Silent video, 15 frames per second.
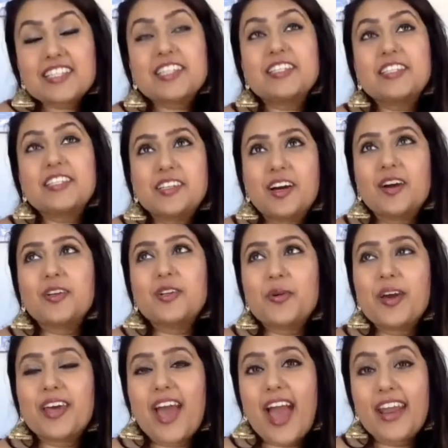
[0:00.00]
did not do it
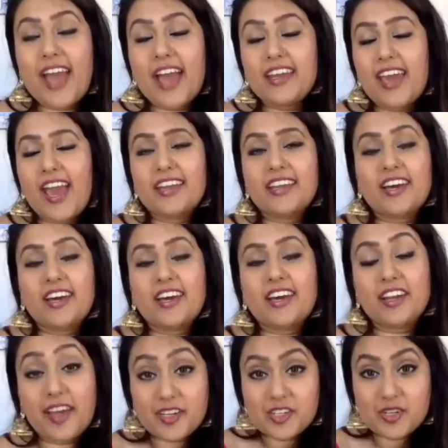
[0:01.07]
an, an
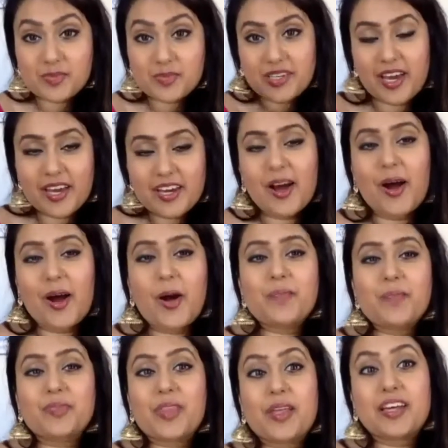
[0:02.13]
Arangetram yet, um,
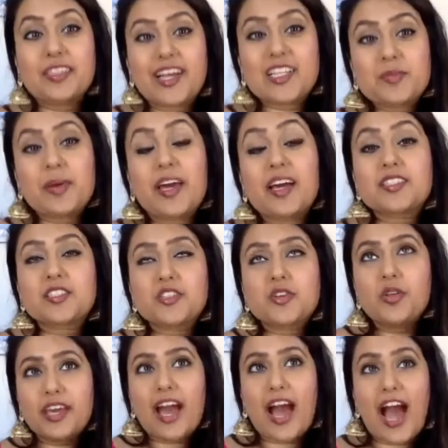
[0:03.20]
and that's because so like
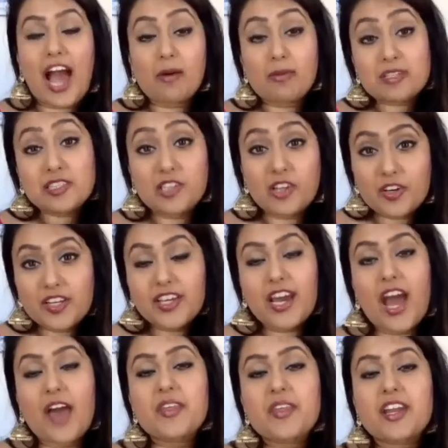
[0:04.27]
I was learning, and then
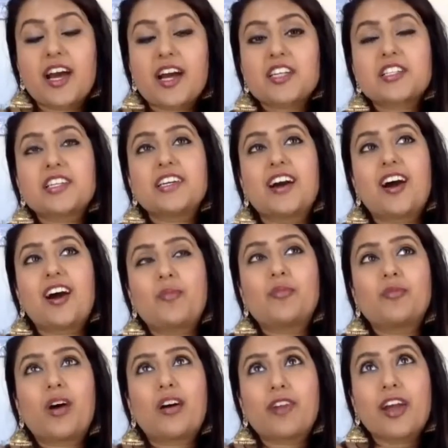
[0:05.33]
actually um, right
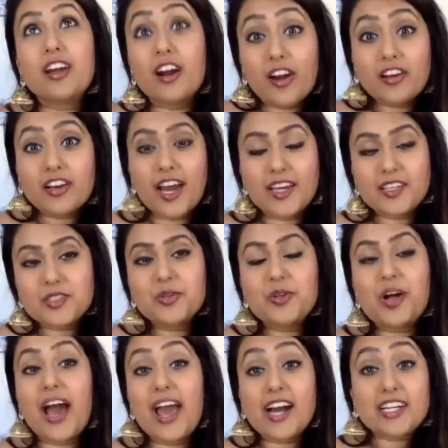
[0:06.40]
around high school, I
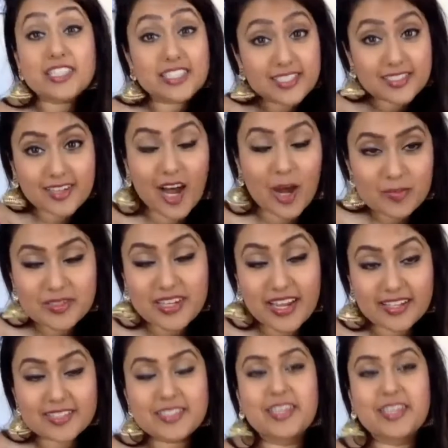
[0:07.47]
actually stopped dancing.